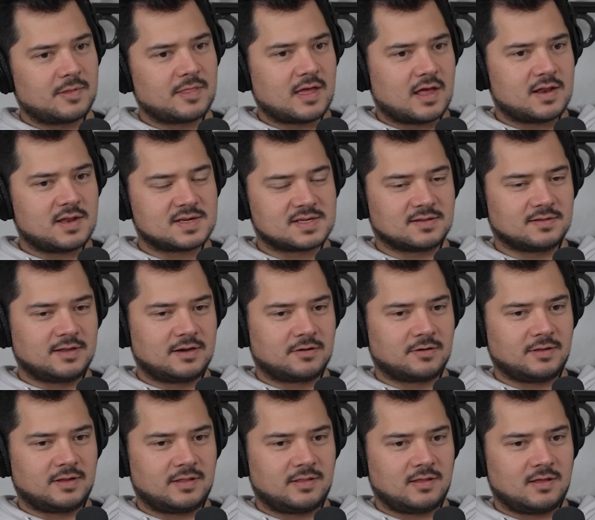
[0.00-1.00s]
I mean that is
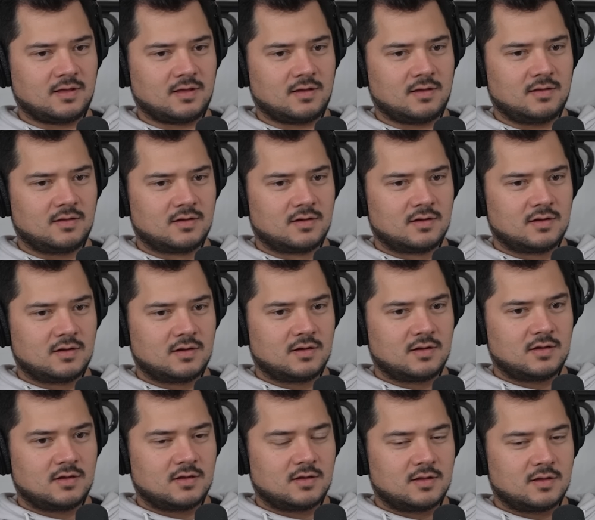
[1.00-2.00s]
literally the
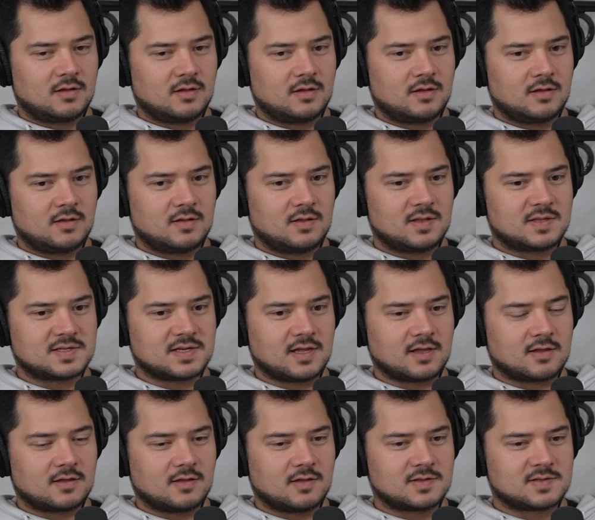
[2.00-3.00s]
it's
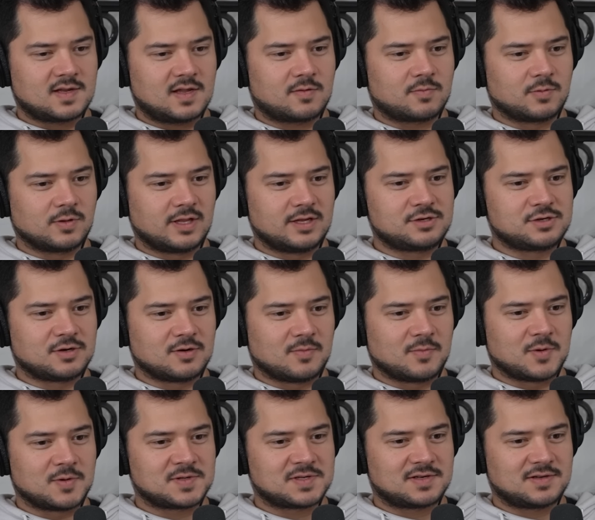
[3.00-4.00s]
like it's like religion
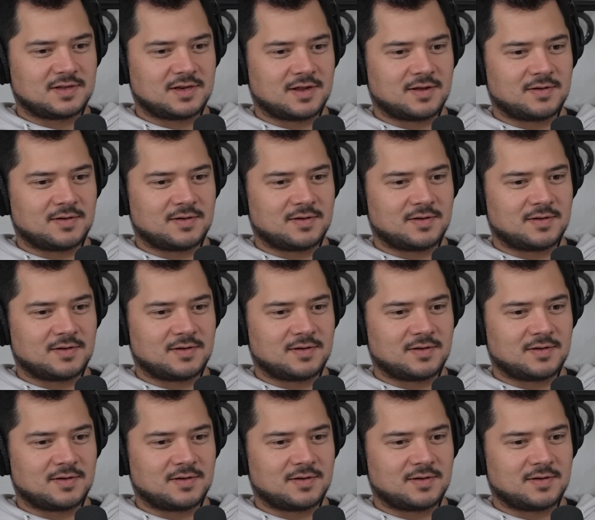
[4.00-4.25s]
almost, you